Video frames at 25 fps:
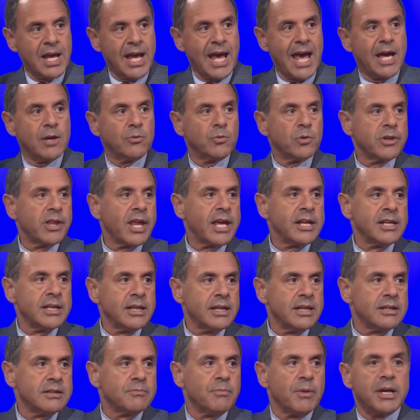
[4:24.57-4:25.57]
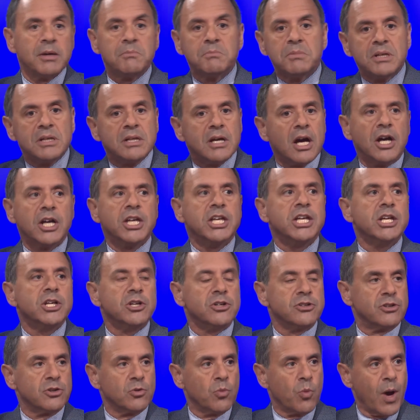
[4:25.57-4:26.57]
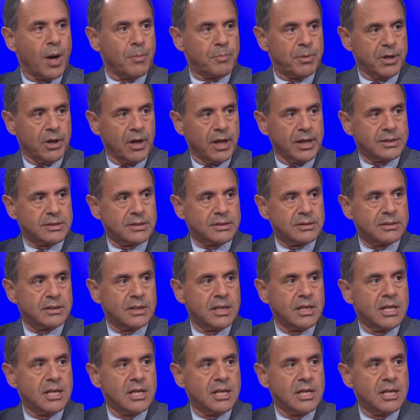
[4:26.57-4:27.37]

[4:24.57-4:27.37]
and would then need maybe a year to weaponize it.